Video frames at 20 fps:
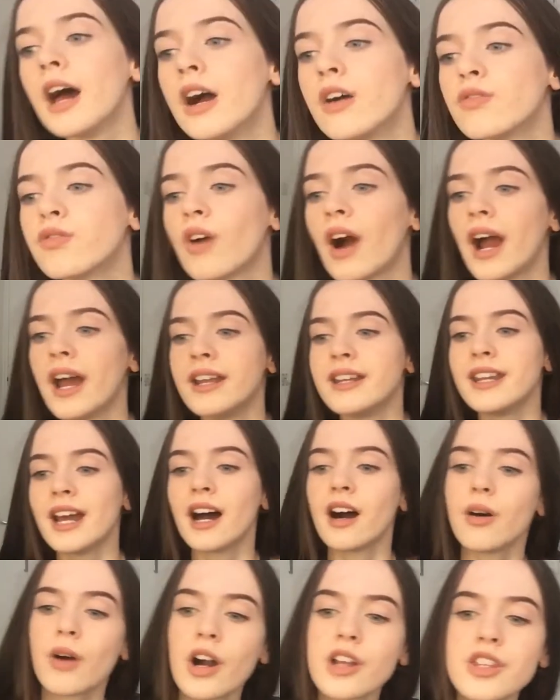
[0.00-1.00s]
Right,
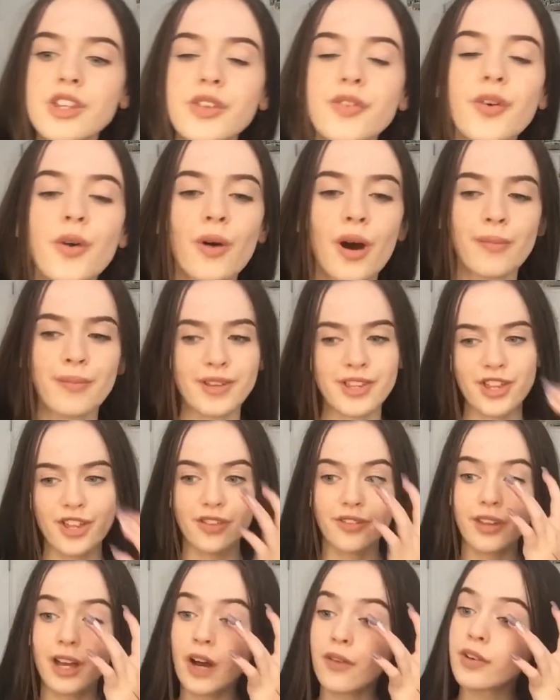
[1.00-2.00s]
now, I just thought I'd
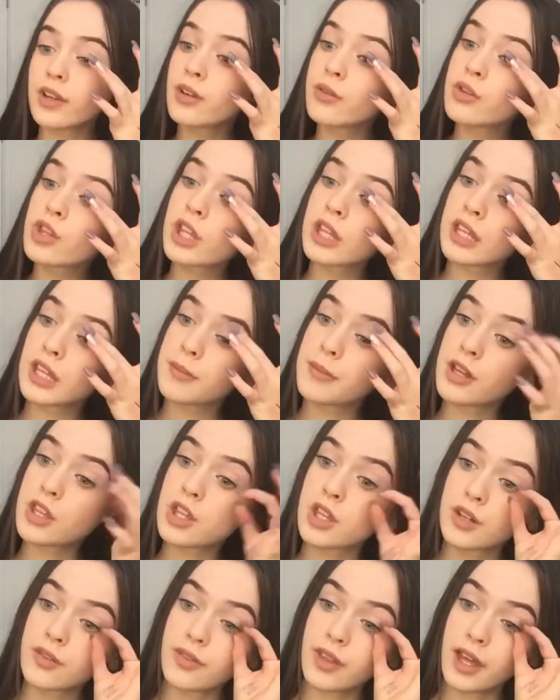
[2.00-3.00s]
mention, have a little cheeky
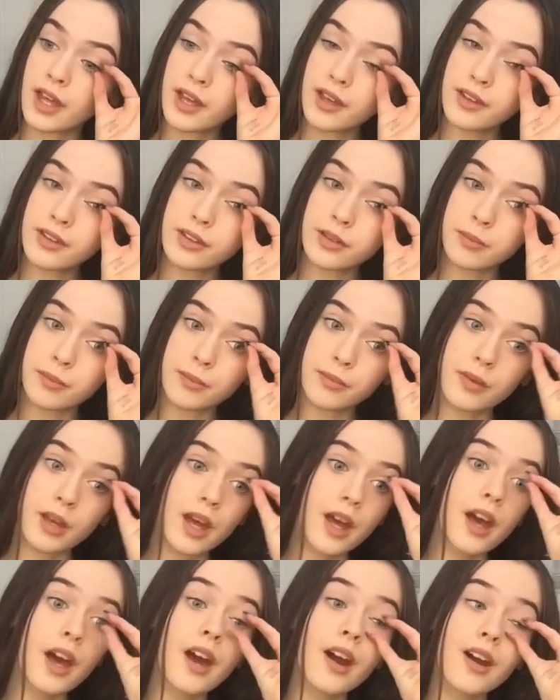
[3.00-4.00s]
mention of this.
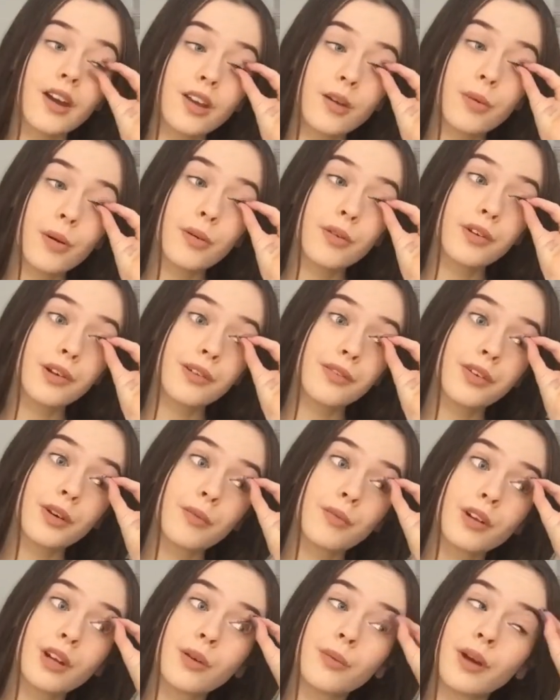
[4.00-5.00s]
You're probably going to feel
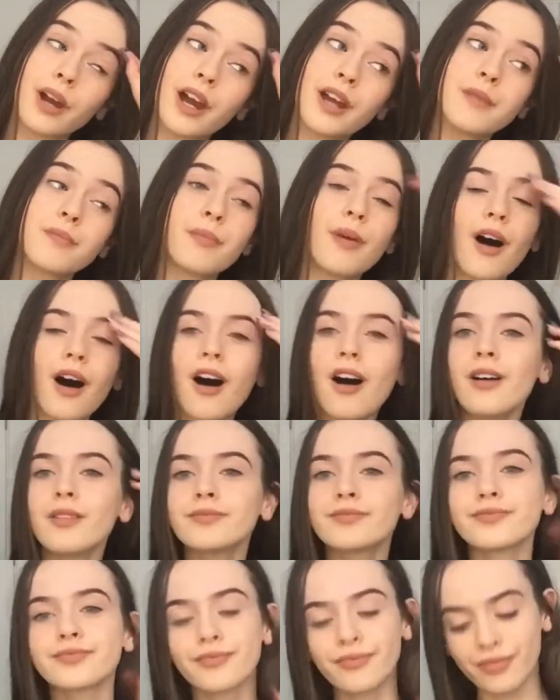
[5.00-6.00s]
really weird,
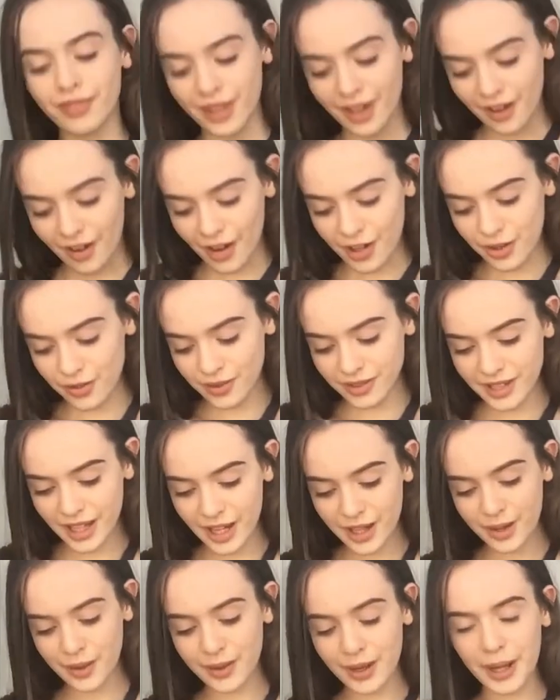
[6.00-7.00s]
but I just want to
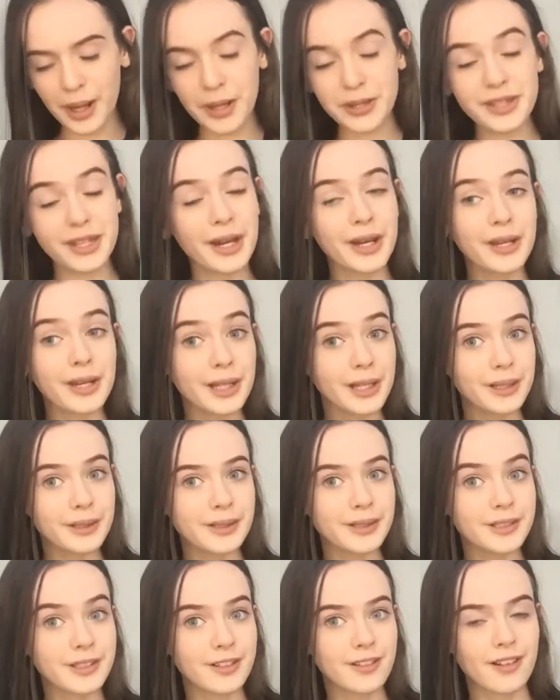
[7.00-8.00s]
tell you a little
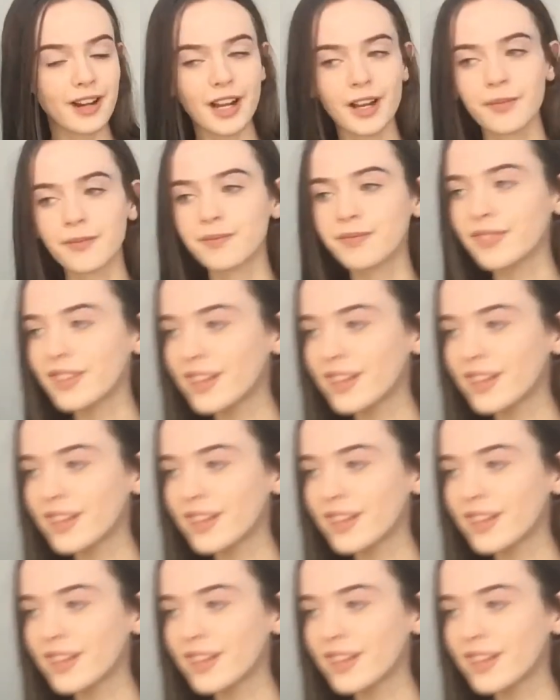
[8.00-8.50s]
story.